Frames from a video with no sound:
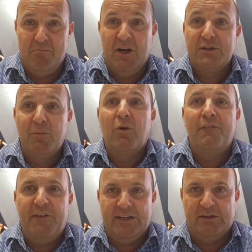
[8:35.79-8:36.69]
much more
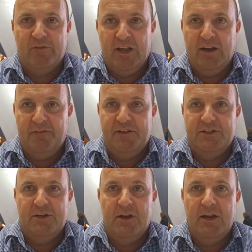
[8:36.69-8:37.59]
effectively and
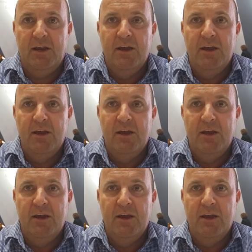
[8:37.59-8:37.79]
efficiently.